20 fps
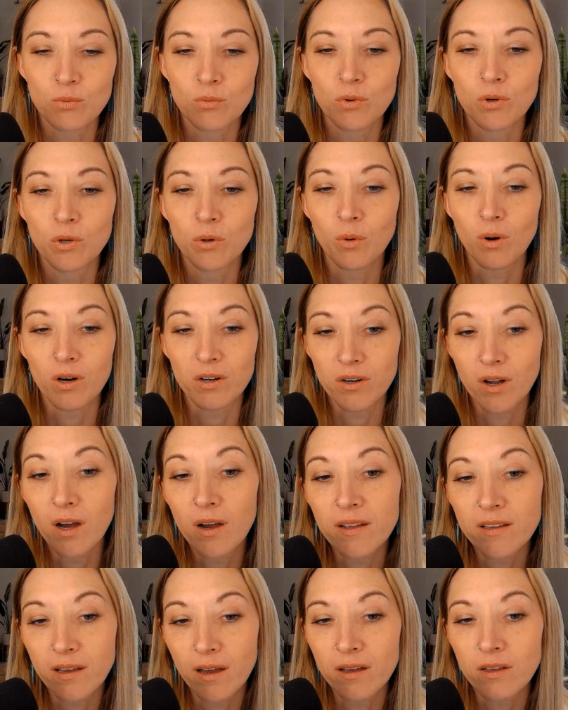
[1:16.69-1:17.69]
who are
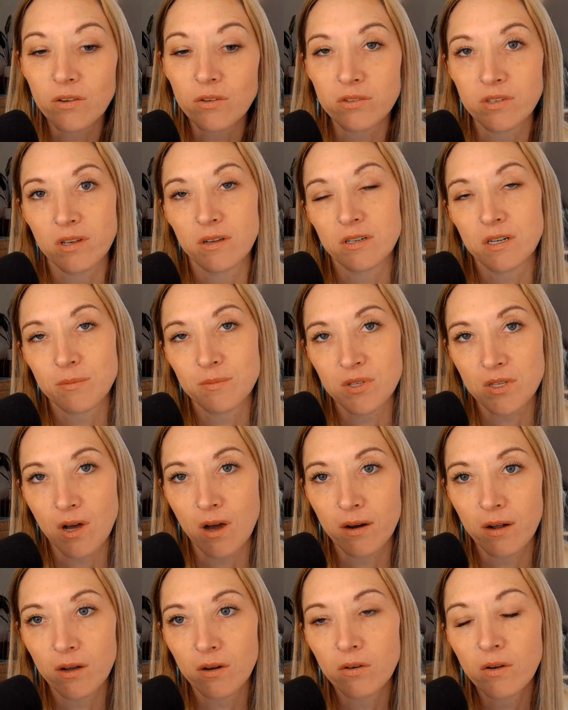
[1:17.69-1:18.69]
not yet using
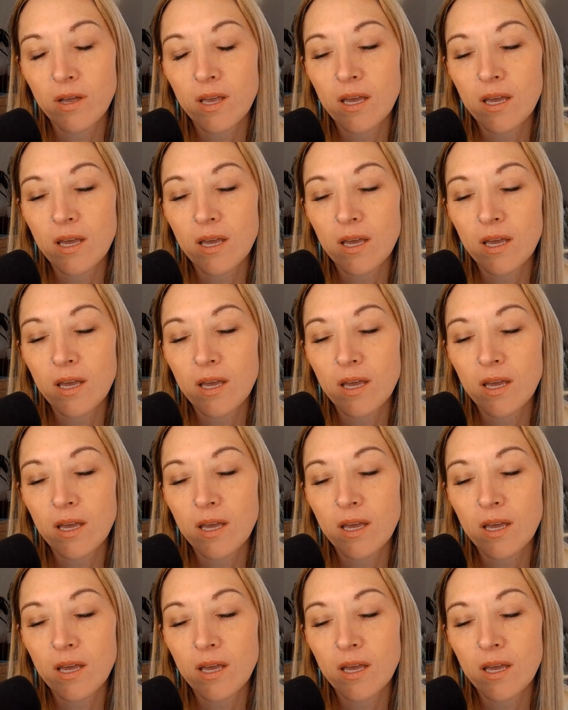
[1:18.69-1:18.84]
Dubsado?